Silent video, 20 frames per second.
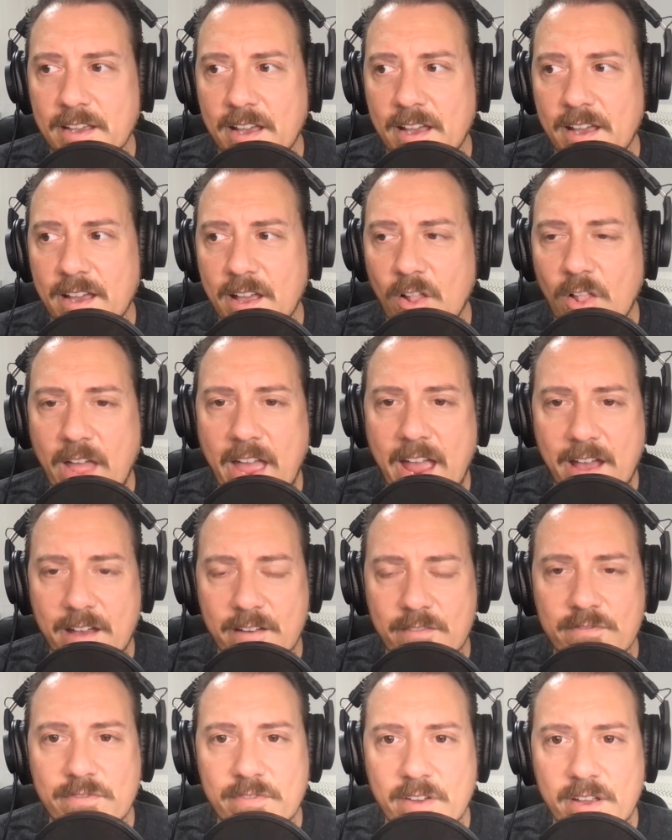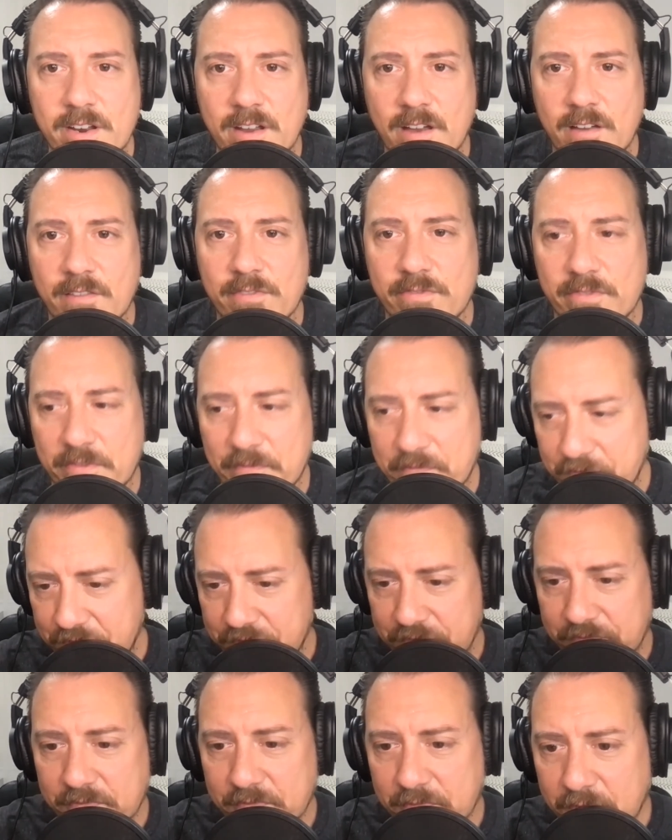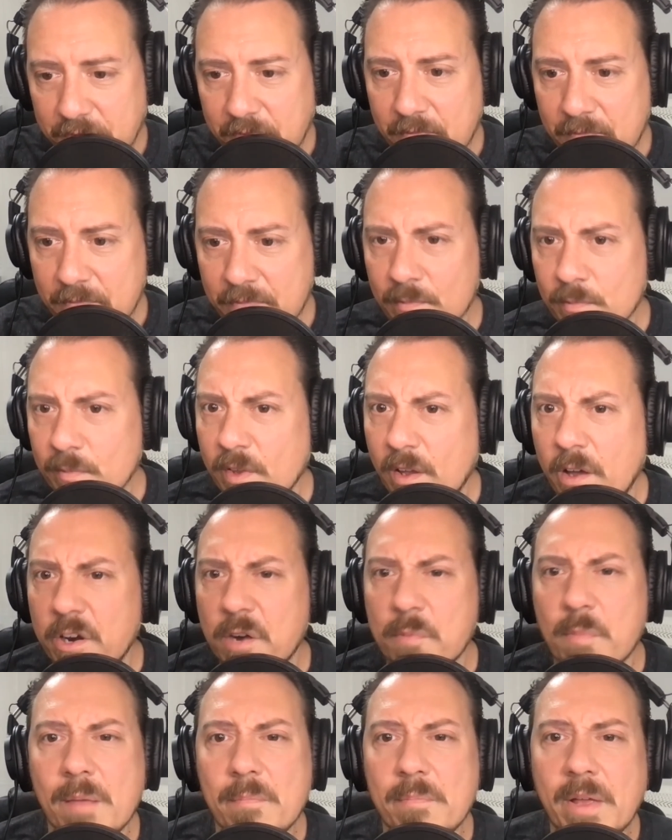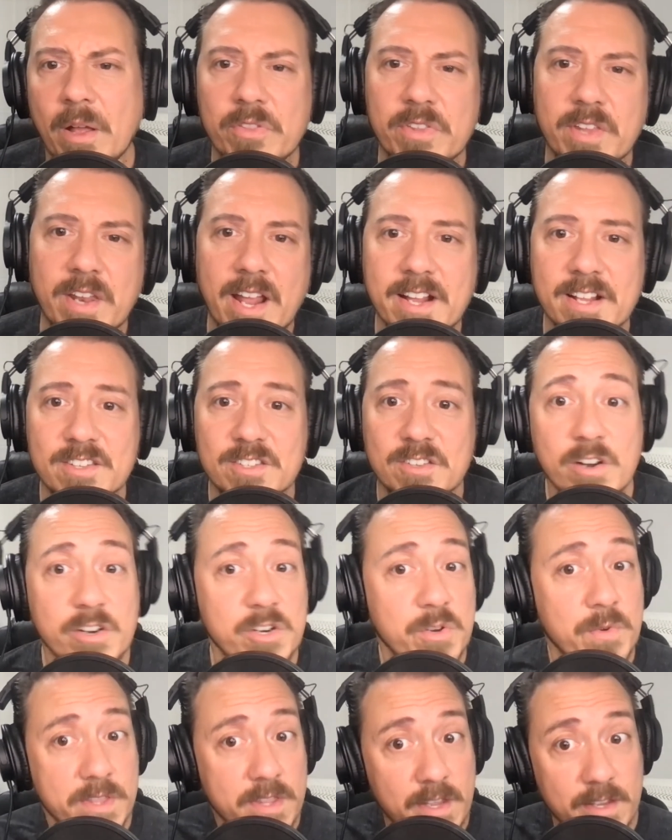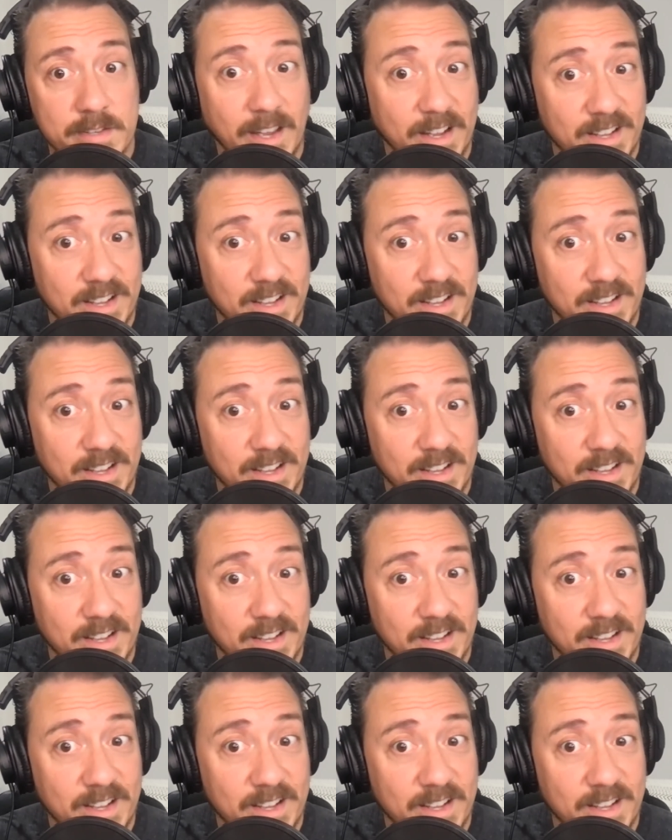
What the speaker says: I'll have enough under my belt that I can start doing this.